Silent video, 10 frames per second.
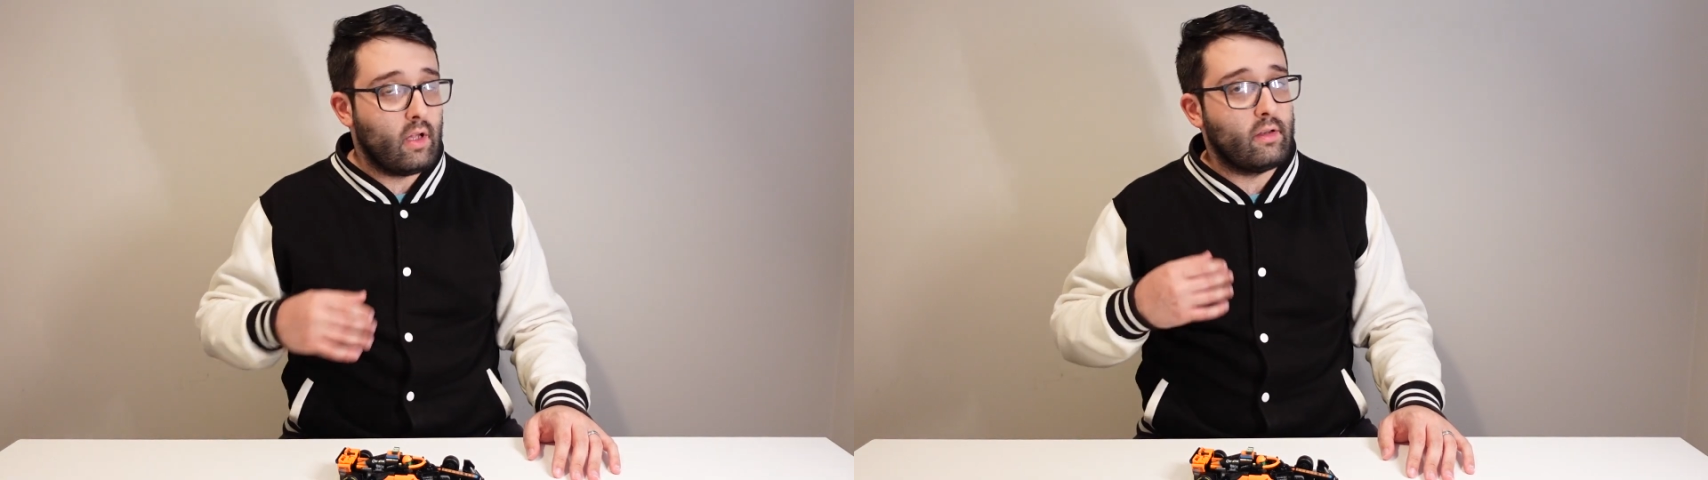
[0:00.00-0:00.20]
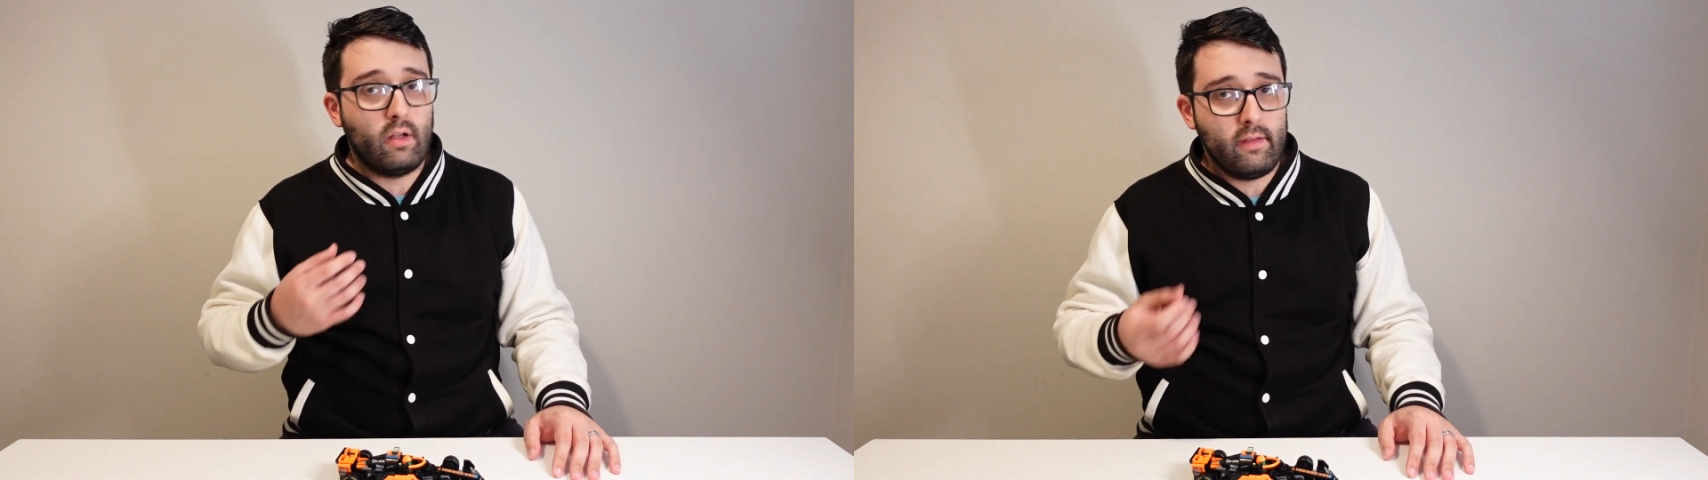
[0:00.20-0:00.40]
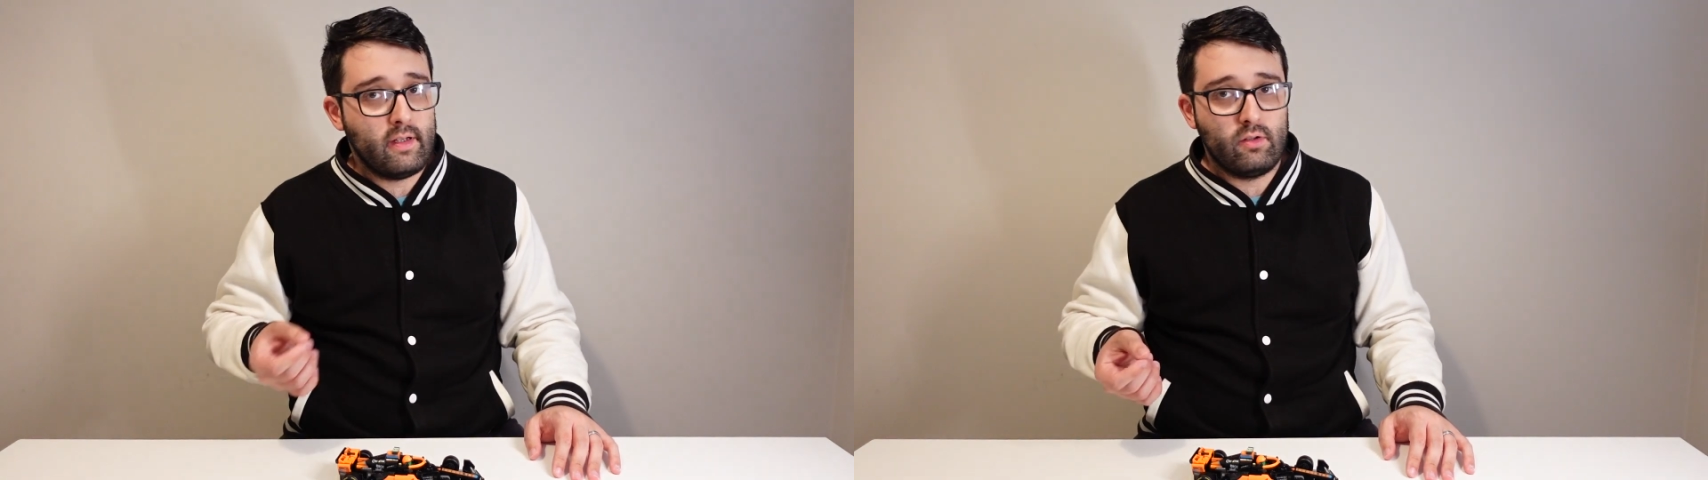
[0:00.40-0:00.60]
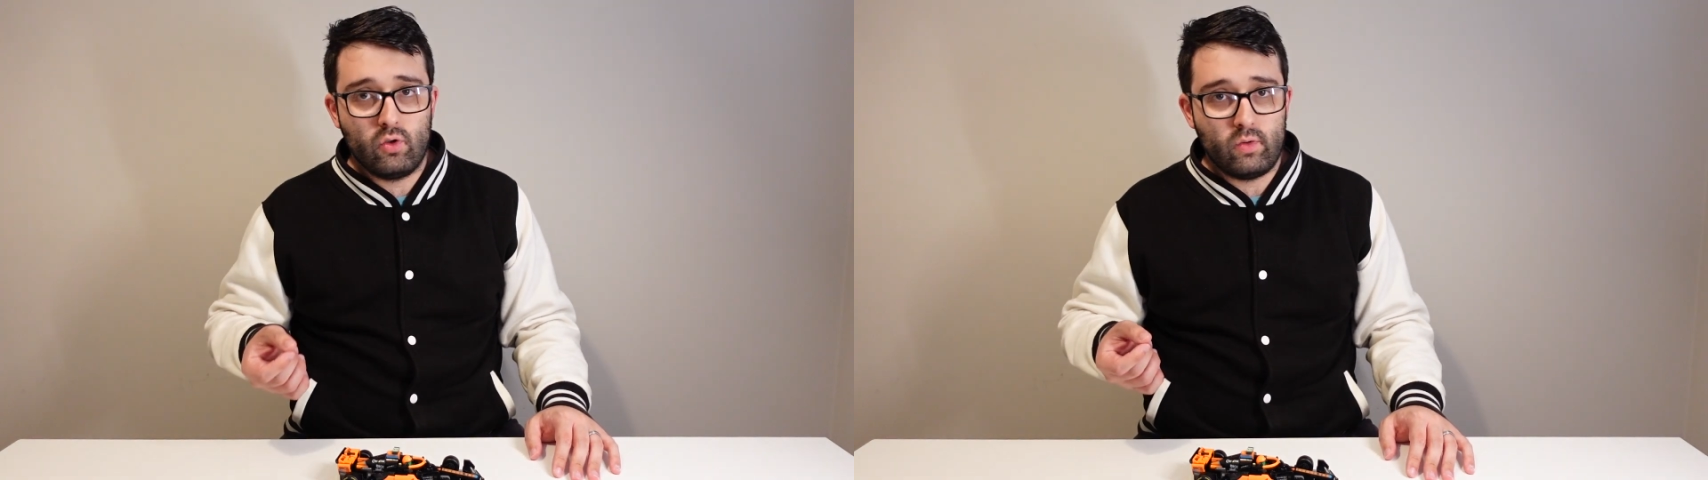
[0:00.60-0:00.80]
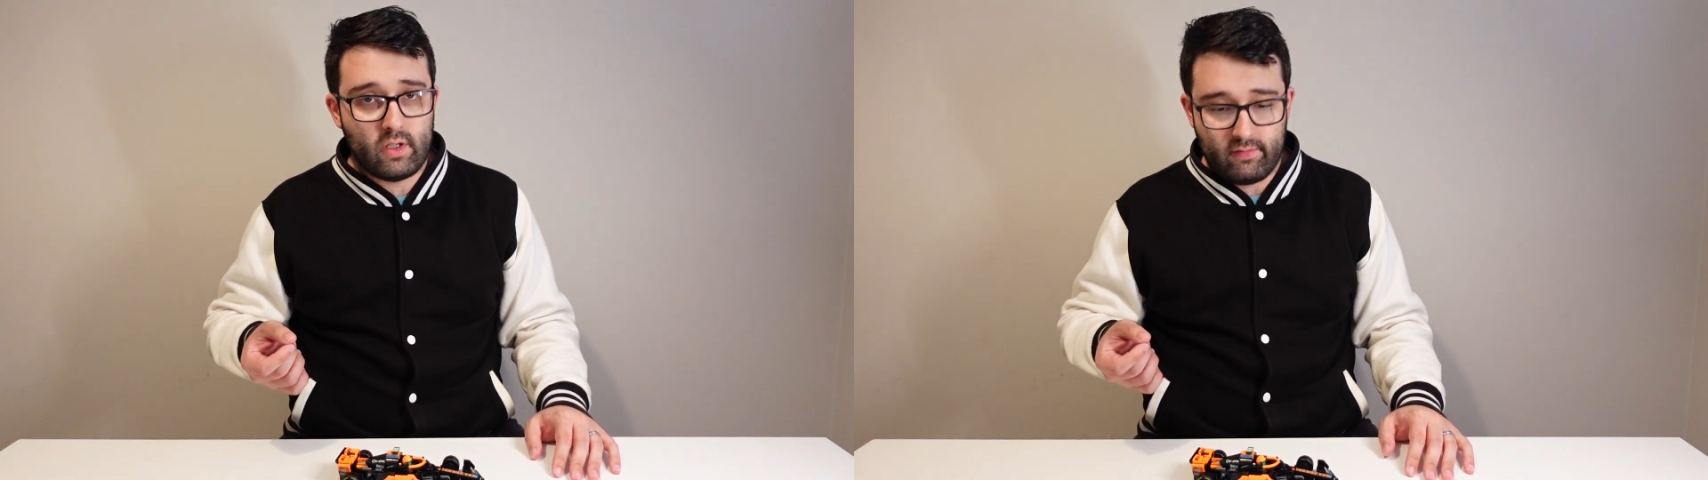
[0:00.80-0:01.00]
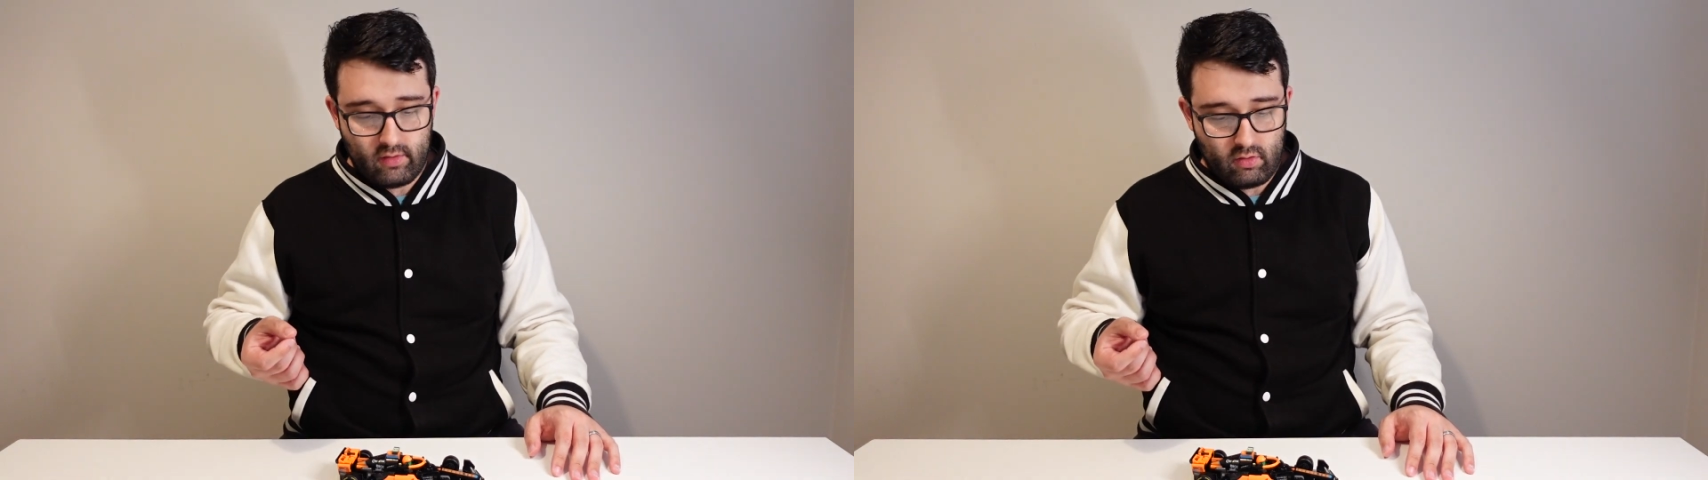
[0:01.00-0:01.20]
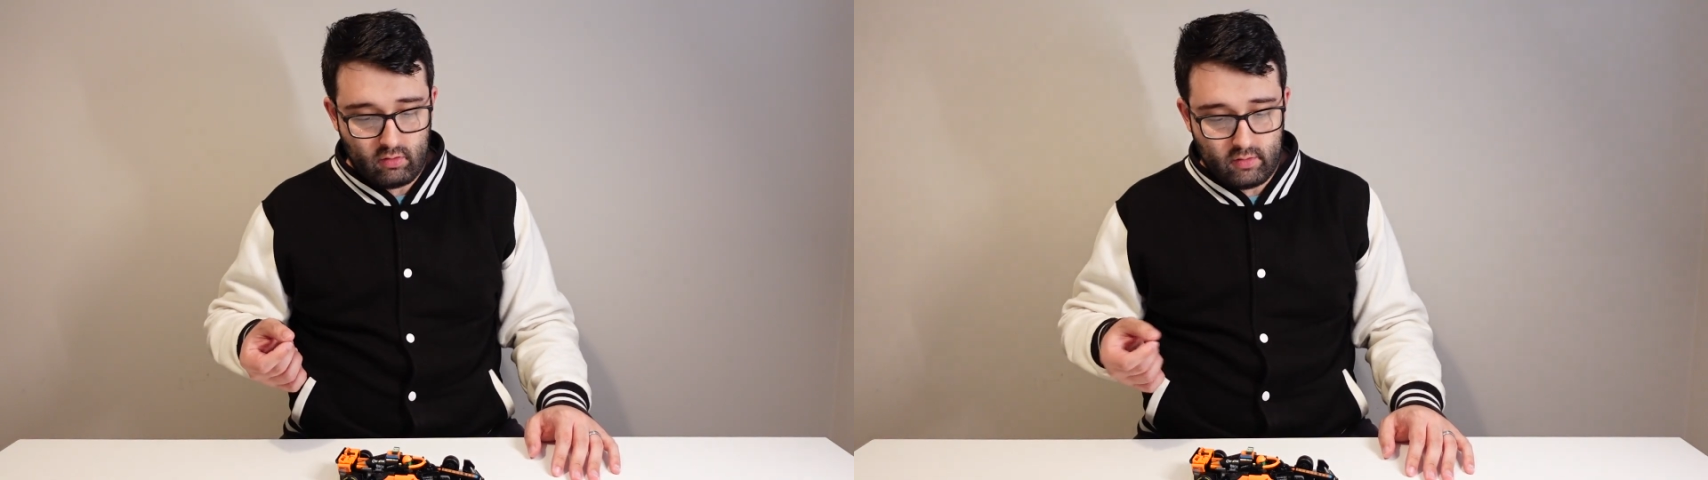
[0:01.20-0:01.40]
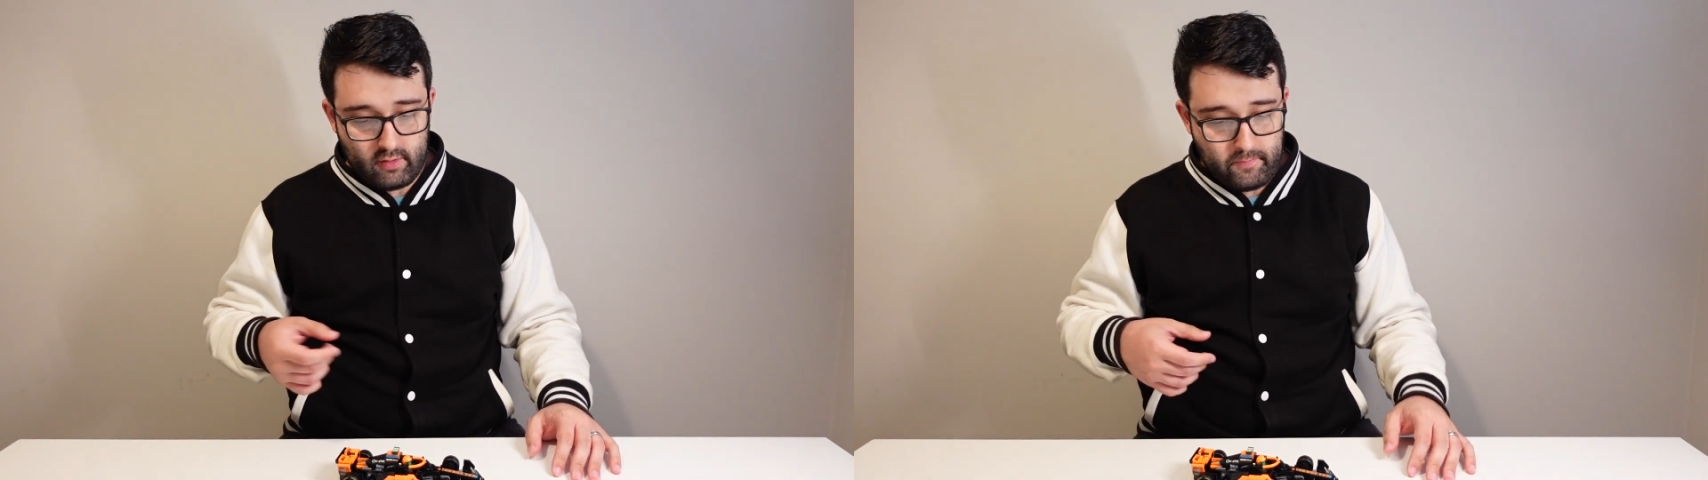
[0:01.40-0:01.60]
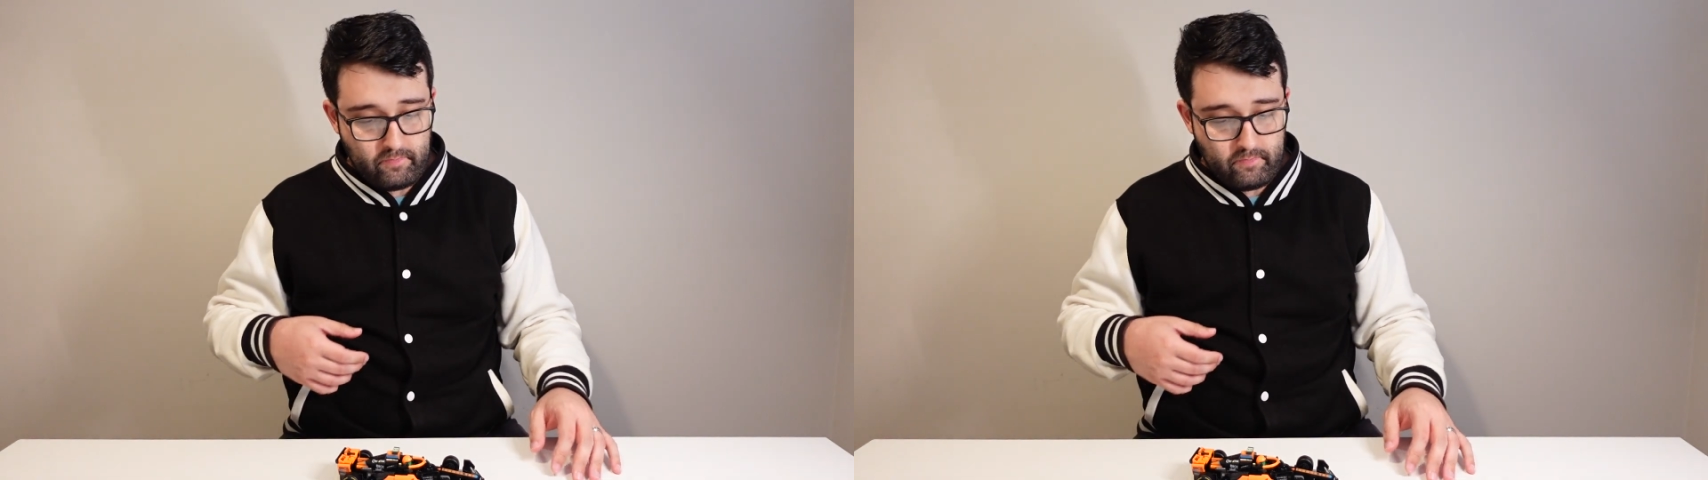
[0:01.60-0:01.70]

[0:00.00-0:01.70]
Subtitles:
nothing too difficult.